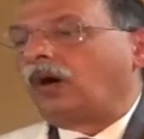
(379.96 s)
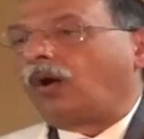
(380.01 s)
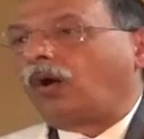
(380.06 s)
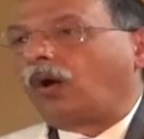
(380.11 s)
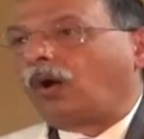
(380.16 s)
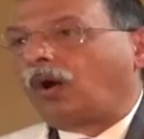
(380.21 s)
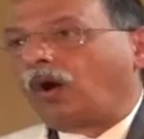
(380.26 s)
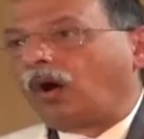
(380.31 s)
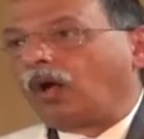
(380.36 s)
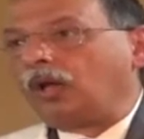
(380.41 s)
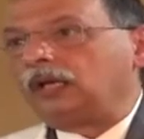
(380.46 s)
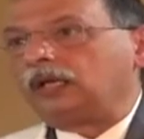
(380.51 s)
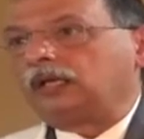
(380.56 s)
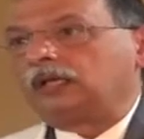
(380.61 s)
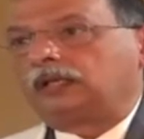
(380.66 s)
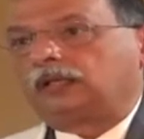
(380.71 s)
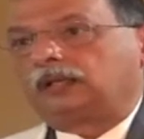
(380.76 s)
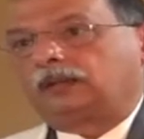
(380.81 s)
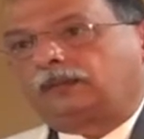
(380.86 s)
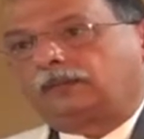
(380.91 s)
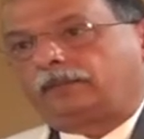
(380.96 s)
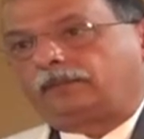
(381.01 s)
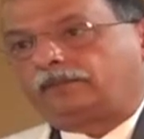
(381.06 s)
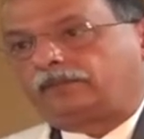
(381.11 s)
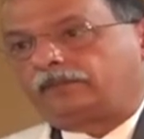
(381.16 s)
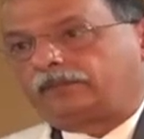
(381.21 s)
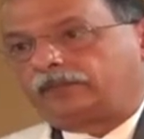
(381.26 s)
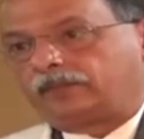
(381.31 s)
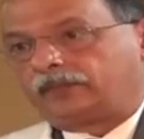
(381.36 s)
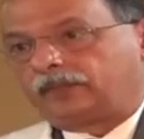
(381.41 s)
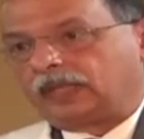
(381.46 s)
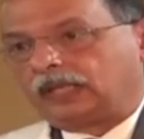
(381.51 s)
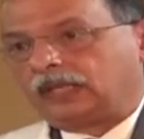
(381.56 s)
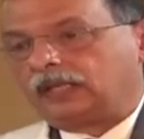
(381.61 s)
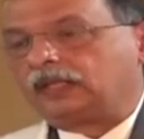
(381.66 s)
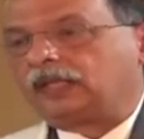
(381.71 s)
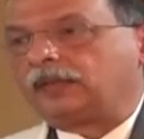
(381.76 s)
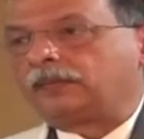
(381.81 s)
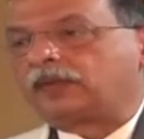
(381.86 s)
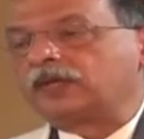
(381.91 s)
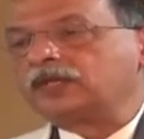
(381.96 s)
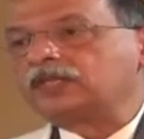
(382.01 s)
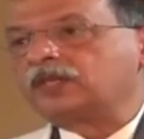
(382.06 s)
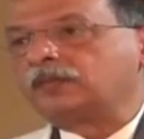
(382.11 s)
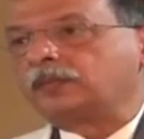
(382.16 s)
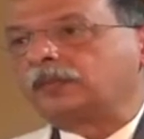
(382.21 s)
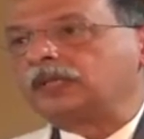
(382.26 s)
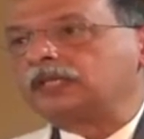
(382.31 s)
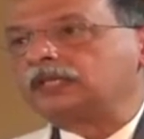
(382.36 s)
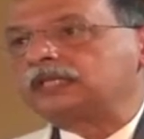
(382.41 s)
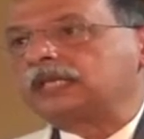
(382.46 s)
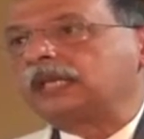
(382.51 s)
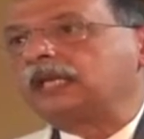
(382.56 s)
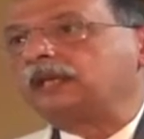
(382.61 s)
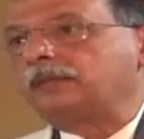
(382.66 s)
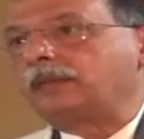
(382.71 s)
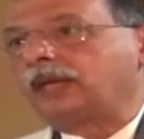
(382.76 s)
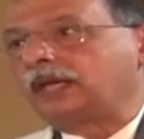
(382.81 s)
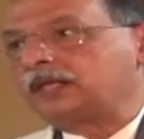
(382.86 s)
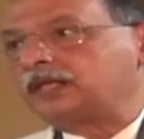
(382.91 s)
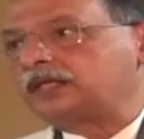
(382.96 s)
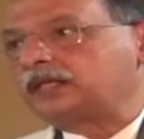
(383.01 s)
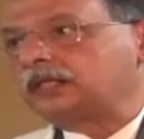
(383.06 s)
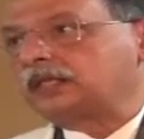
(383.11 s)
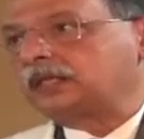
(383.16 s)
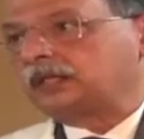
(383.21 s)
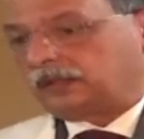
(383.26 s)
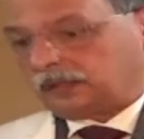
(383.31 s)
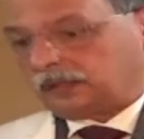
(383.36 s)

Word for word: all the principles in medicine.